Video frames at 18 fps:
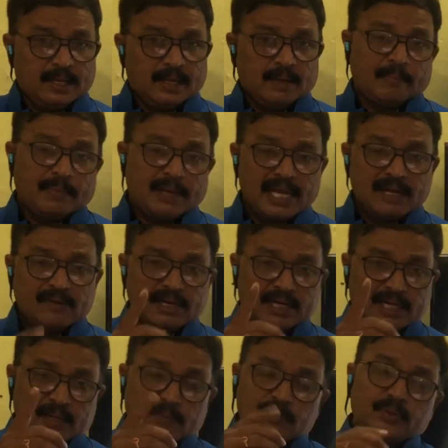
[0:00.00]
male will
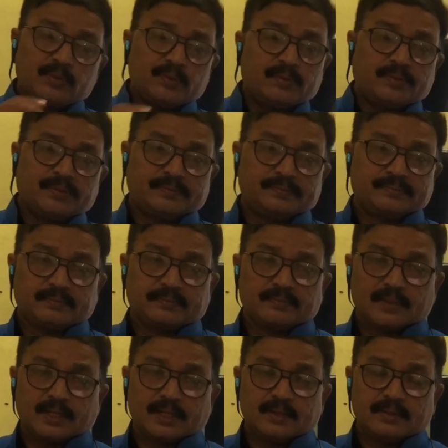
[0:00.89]
come to know
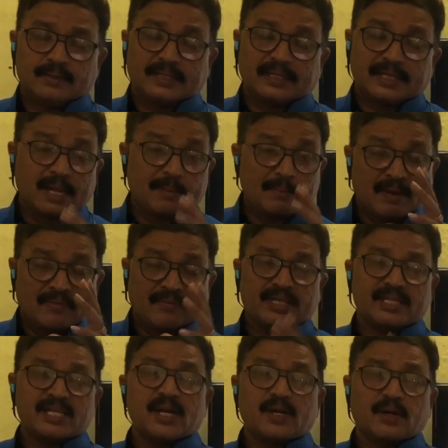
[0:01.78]
the time of
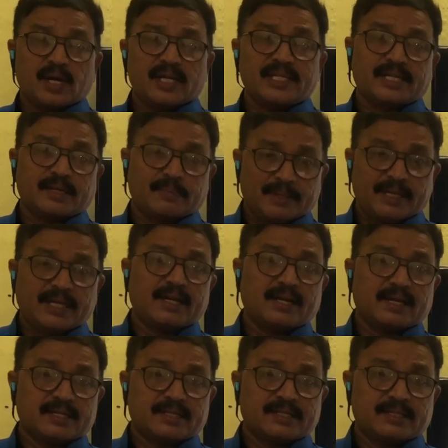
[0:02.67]
ejaculation,
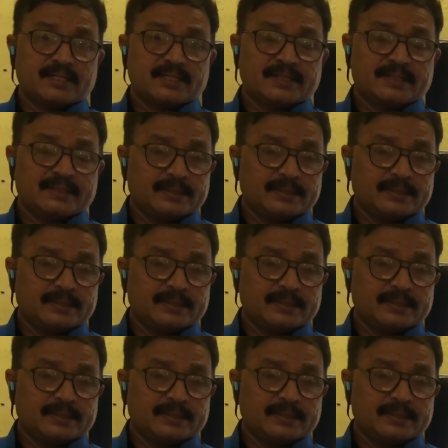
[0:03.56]
because